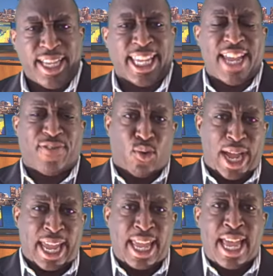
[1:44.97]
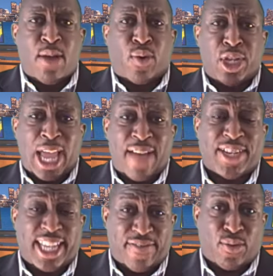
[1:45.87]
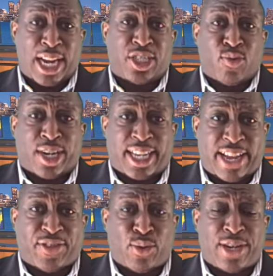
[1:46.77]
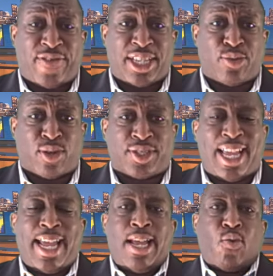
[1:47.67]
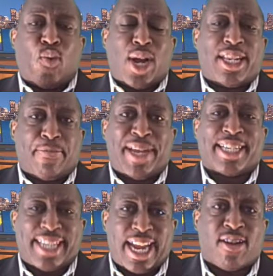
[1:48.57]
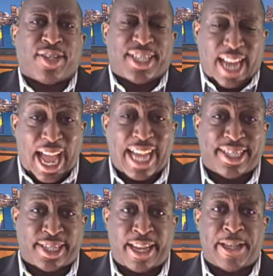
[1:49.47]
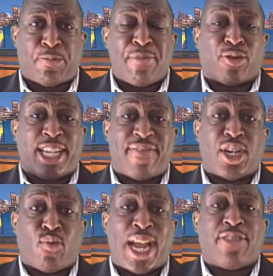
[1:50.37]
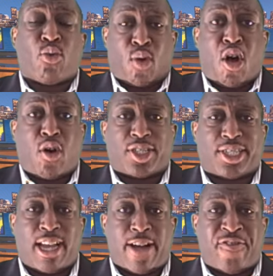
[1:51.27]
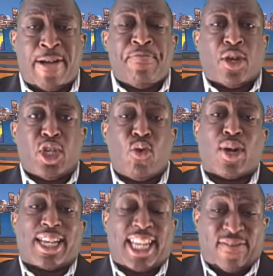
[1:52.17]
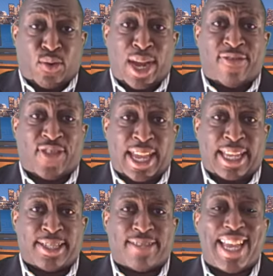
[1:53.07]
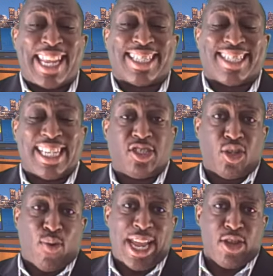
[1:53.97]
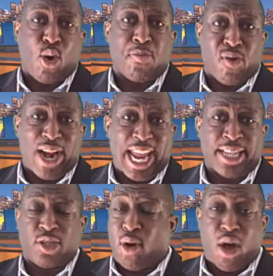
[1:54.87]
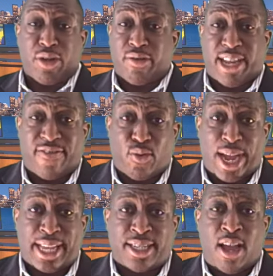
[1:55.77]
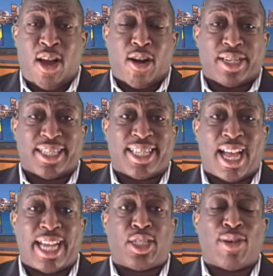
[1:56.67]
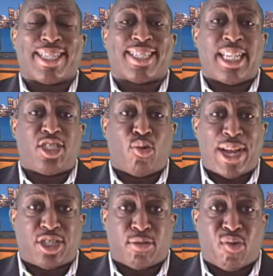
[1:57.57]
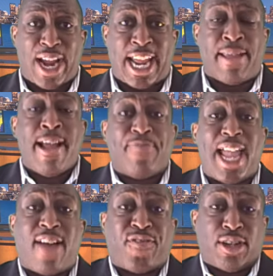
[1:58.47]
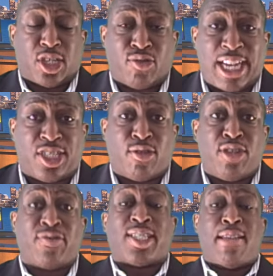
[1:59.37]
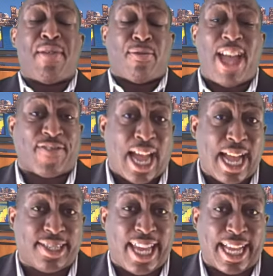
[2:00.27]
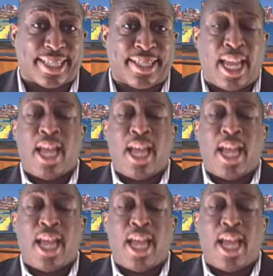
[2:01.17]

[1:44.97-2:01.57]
giveaway, when you have a giveaway that you want to give to individuals, one of the biggest errors that I see is people giving away the wrong stuff. You want to give away things that accentuate your brand. So all your giveaways are designed to accentuate your brand. Now, if you're at the trade show and you've seen people have contests,